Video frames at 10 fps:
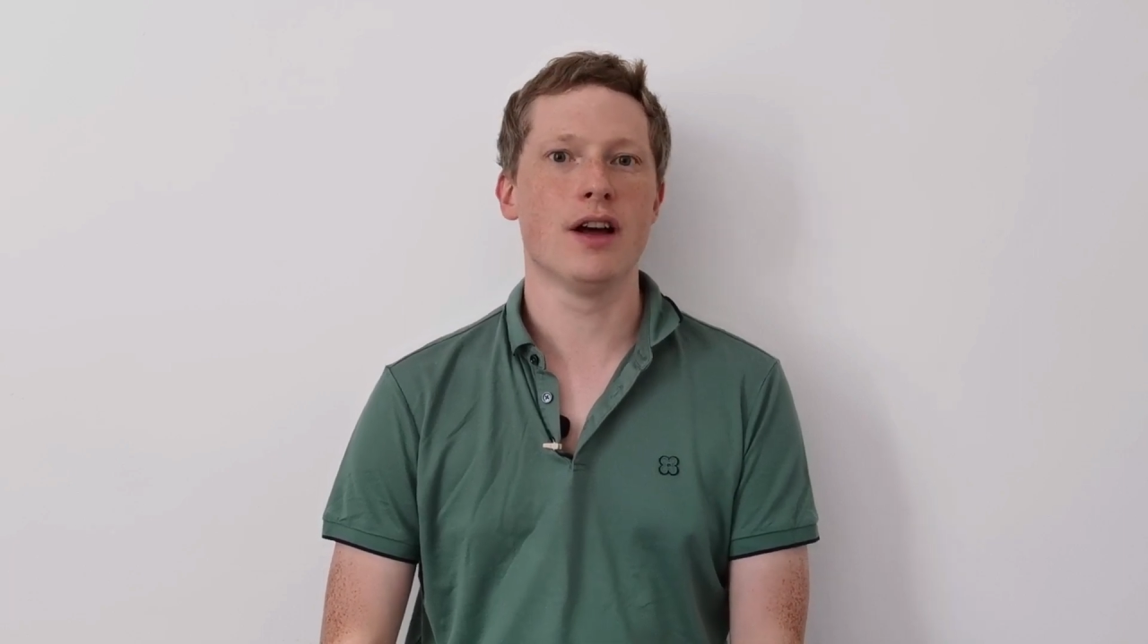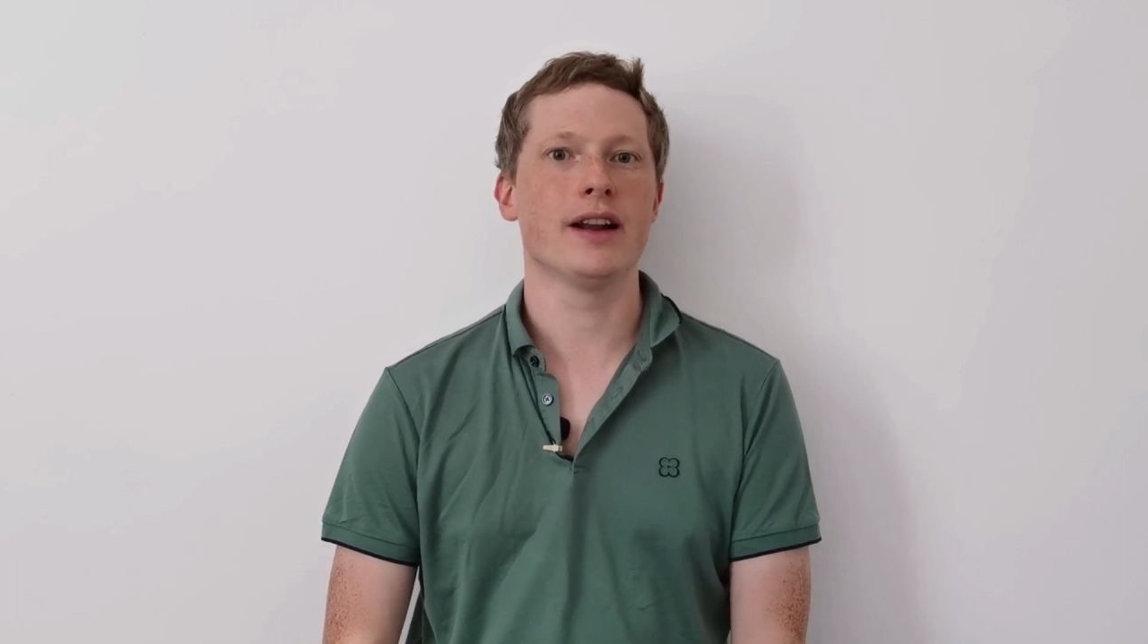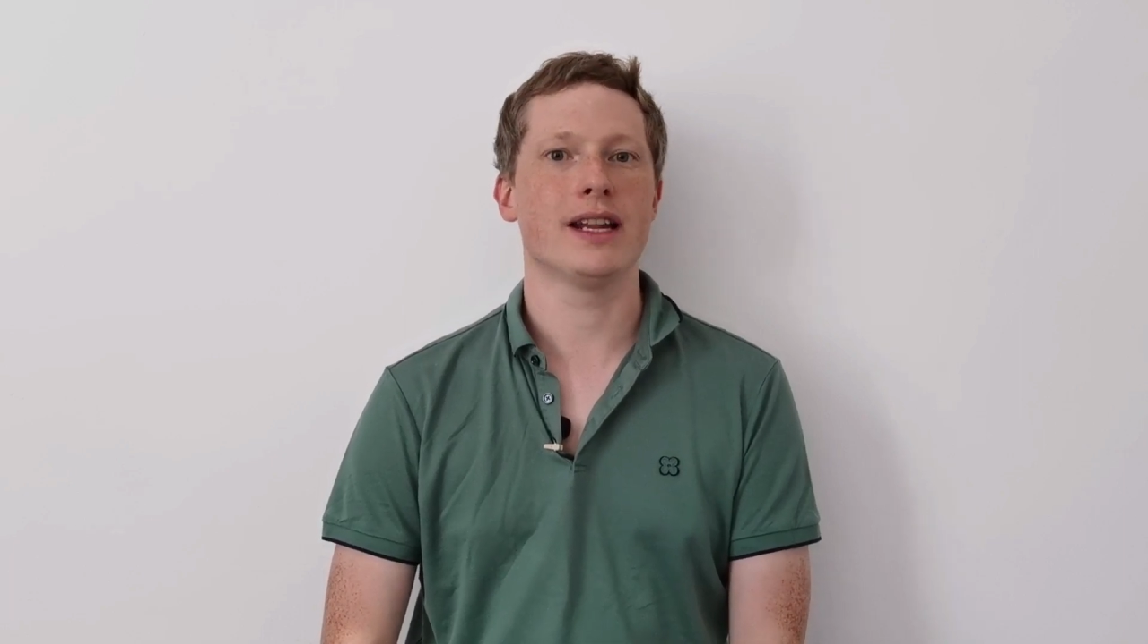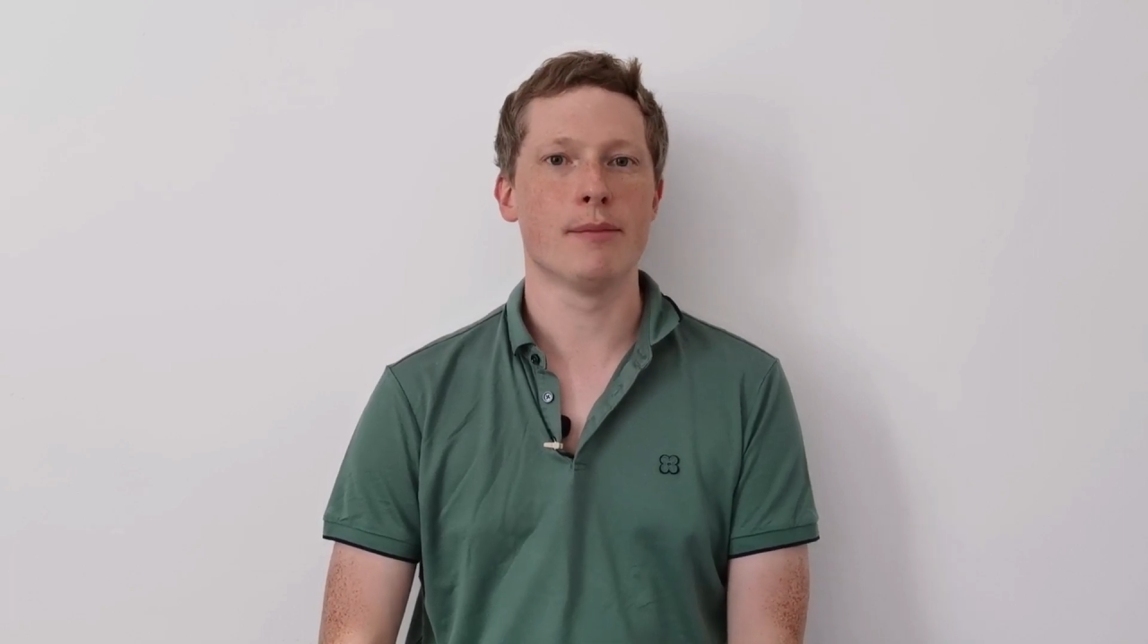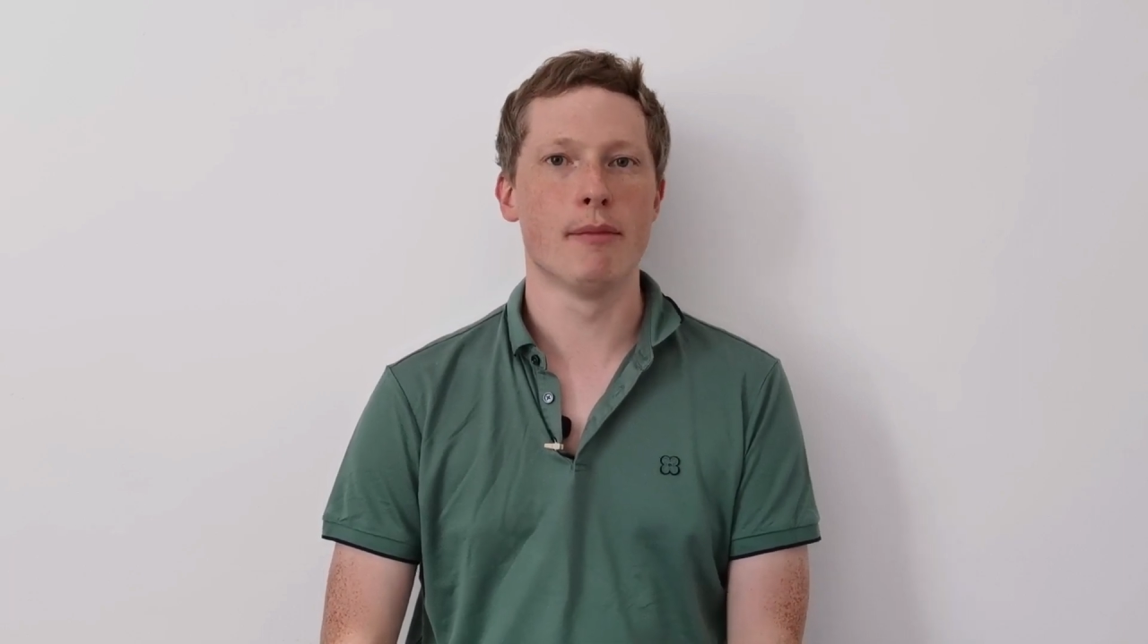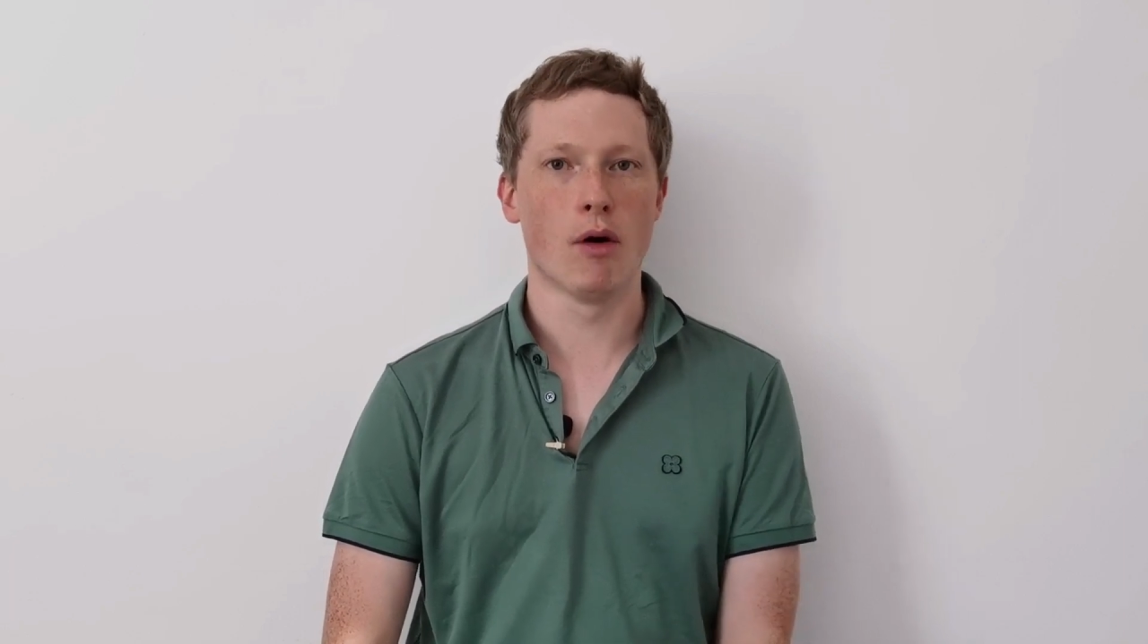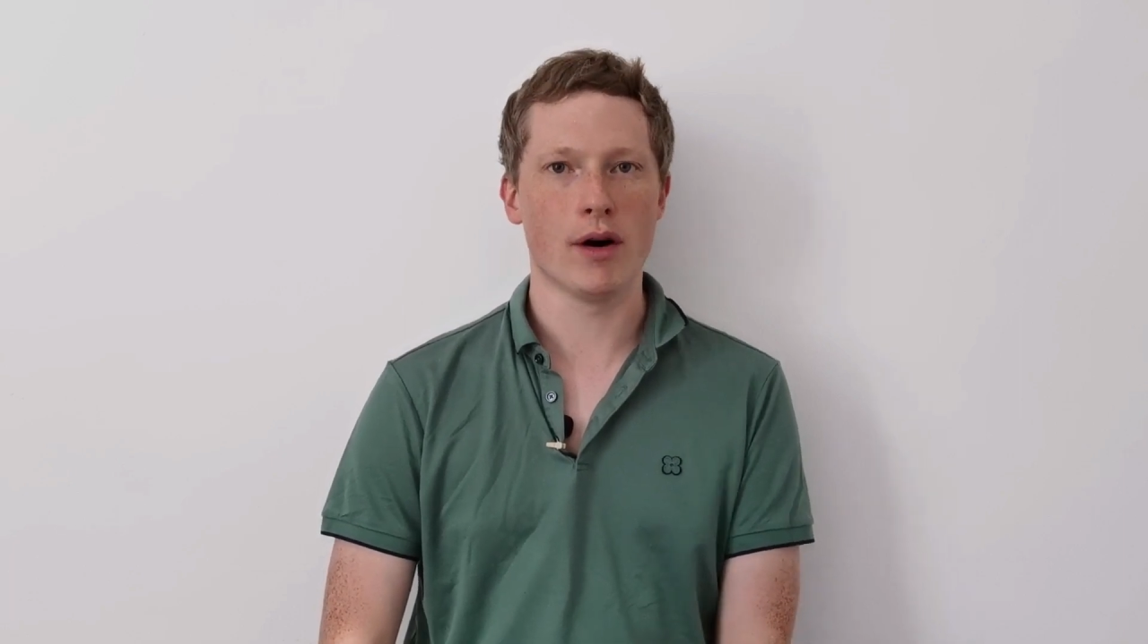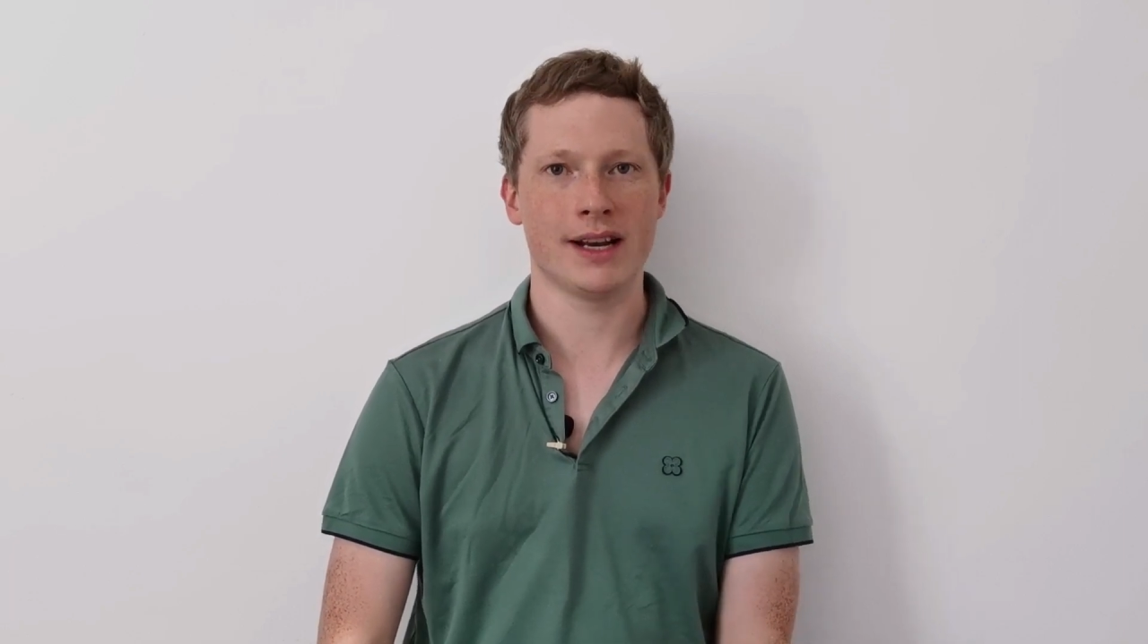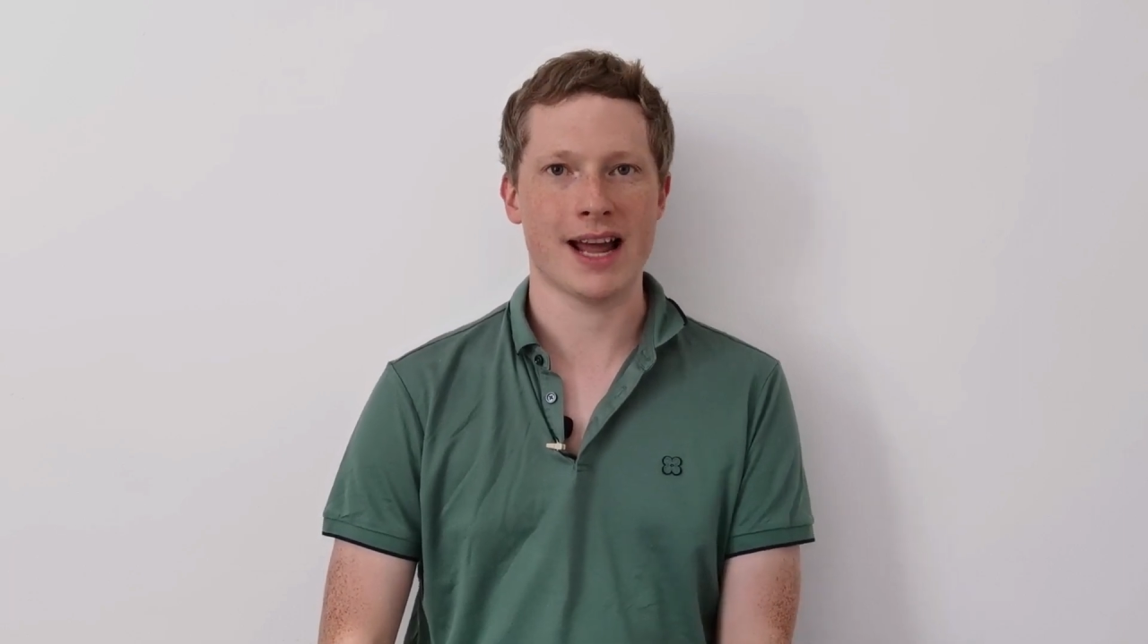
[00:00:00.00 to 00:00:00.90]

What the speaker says: learn in a more